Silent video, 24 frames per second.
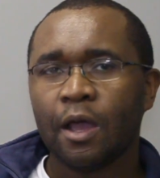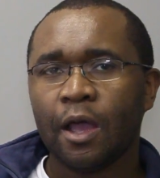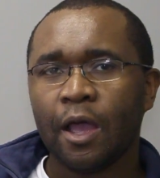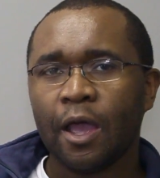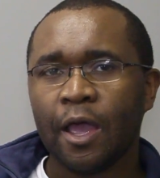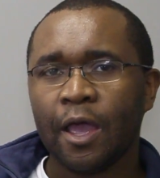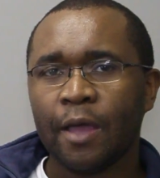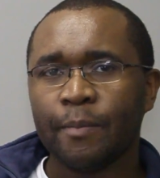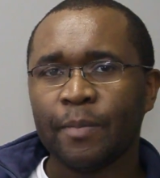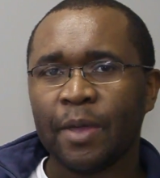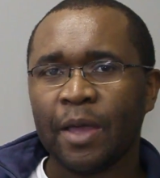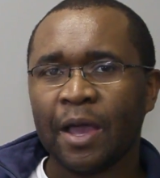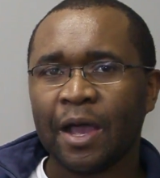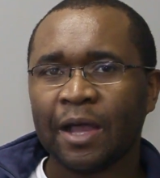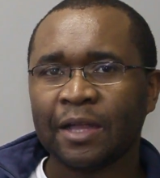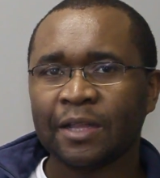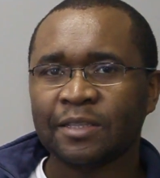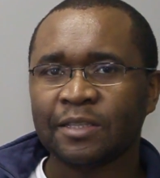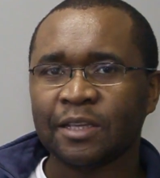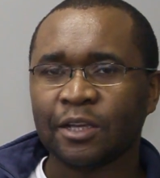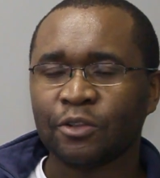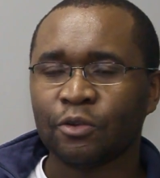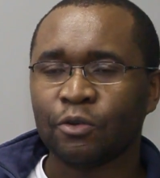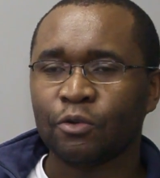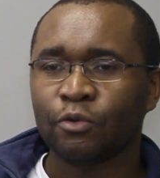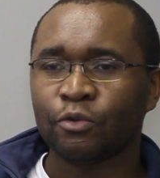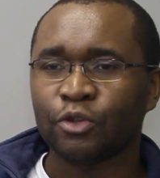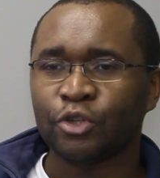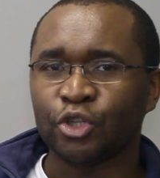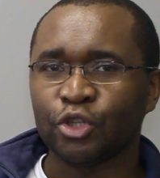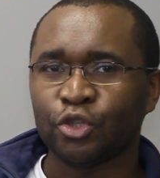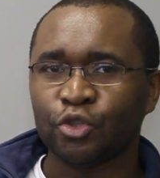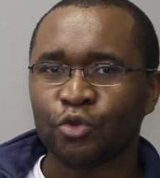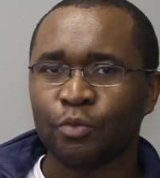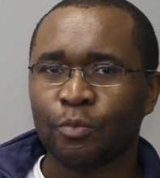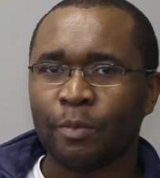a hard
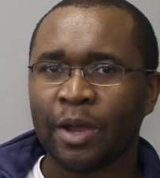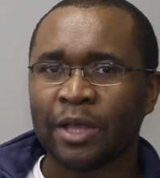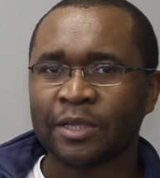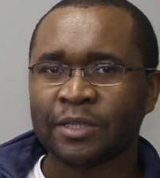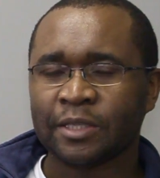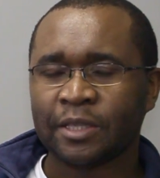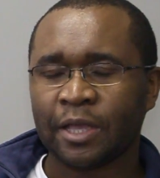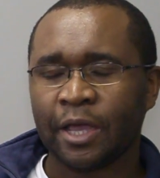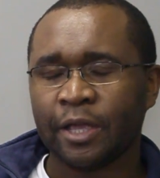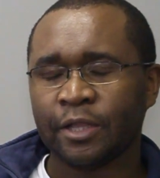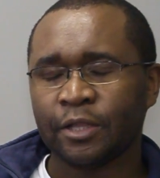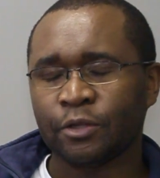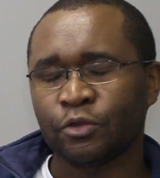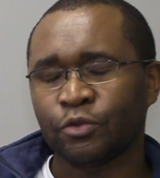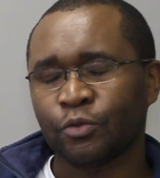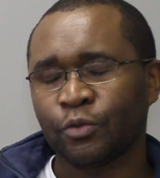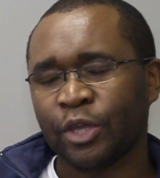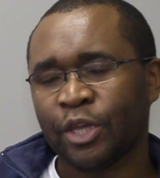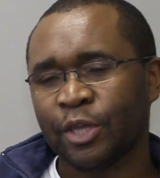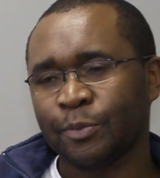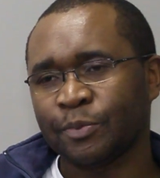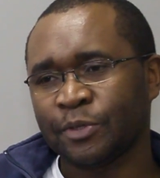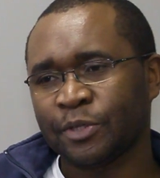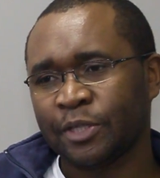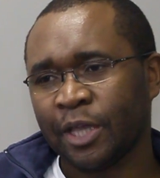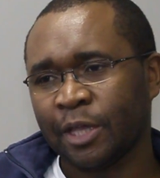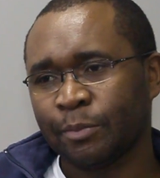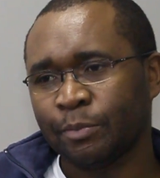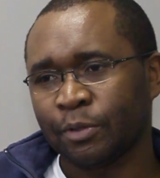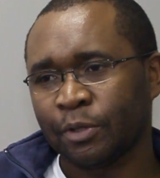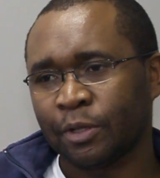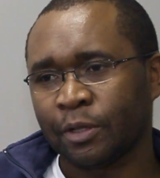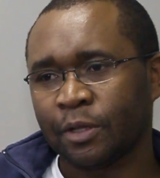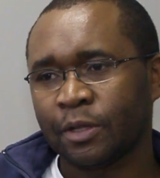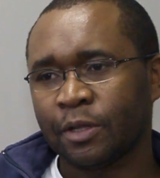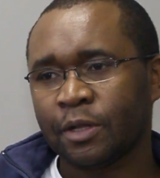technology to master and to keep
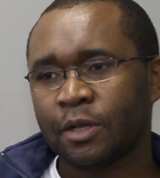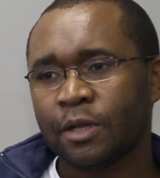stable.